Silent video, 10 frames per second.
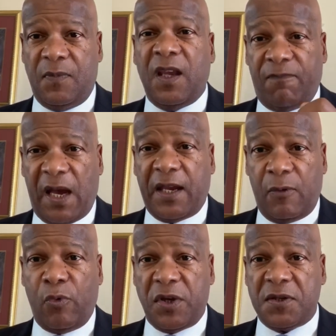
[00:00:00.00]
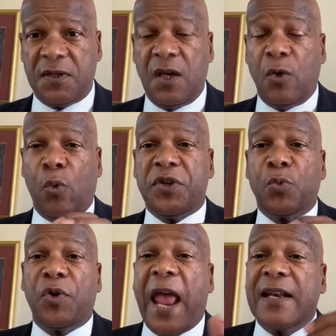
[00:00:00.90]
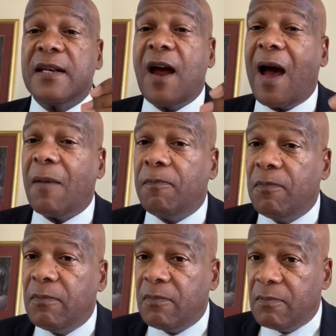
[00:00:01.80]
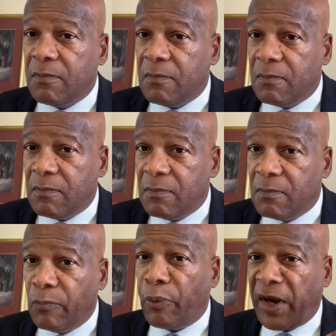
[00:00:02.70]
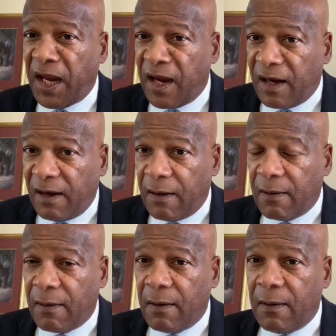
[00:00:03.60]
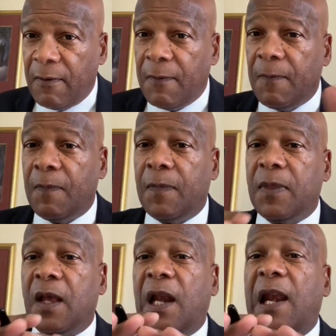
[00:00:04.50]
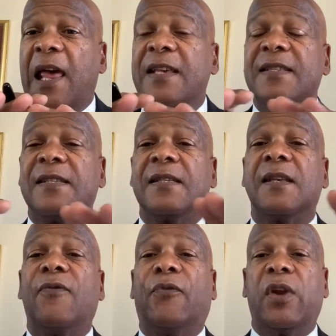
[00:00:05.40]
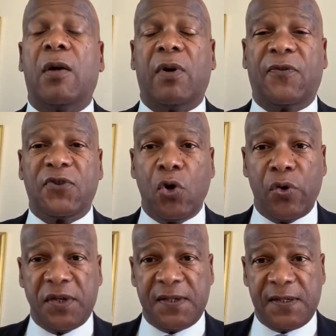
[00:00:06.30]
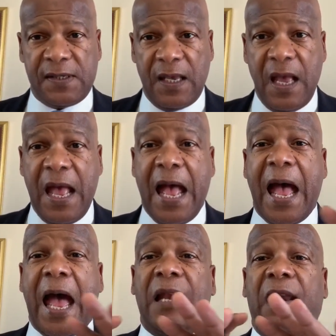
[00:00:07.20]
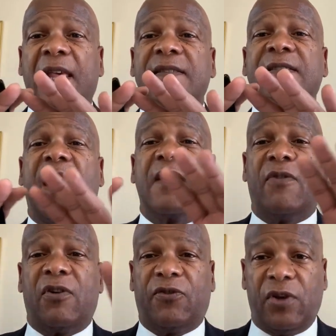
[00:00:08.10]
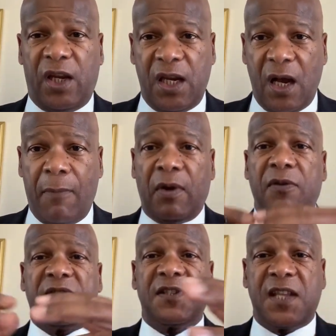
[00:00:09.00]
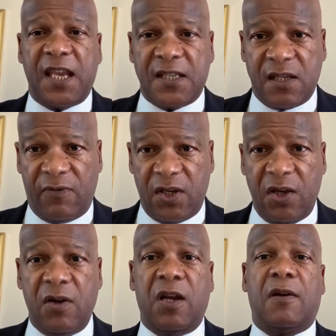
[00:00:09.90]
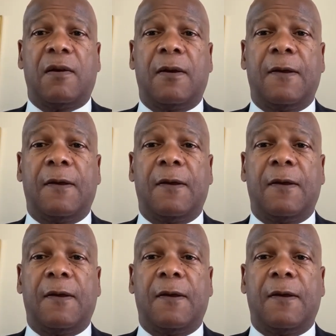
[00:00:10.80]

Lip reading: if Biden wins, which would end up bringing less freedom of choice and less diversity among the states of the union.